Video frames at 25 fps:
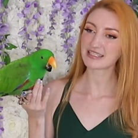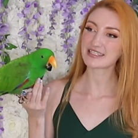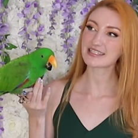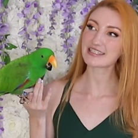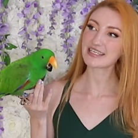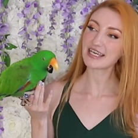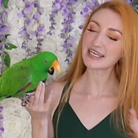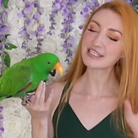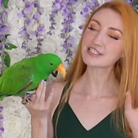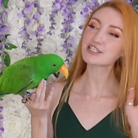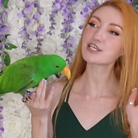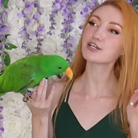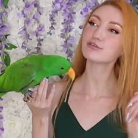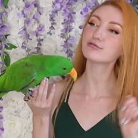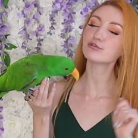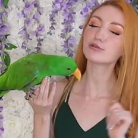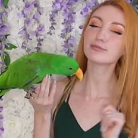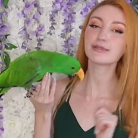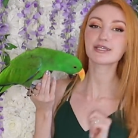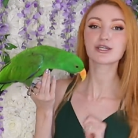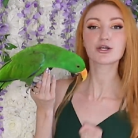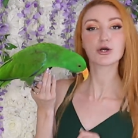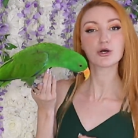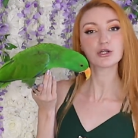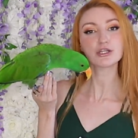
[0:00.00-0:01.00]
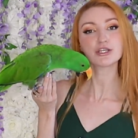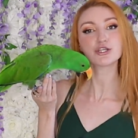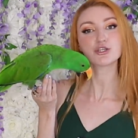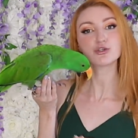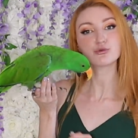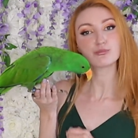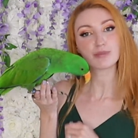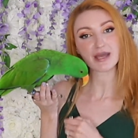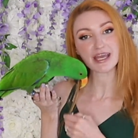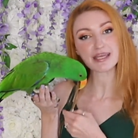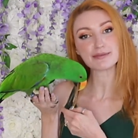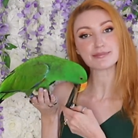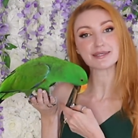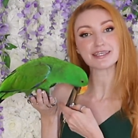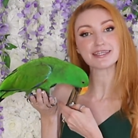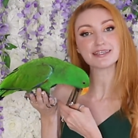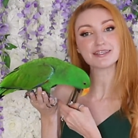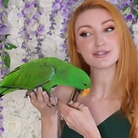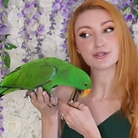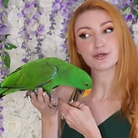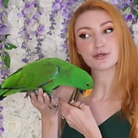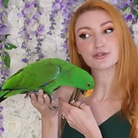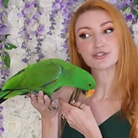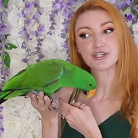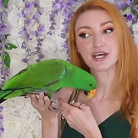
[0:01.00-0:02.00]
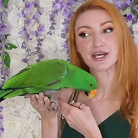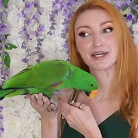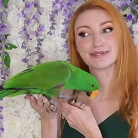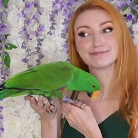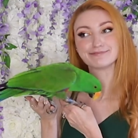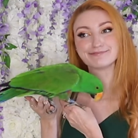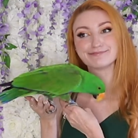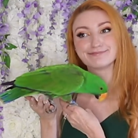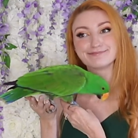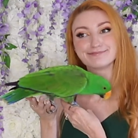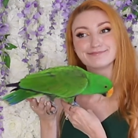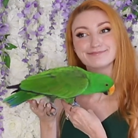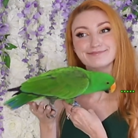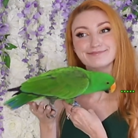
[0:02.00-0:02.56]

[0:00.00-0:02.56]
and Santa will be calling you baby in no time.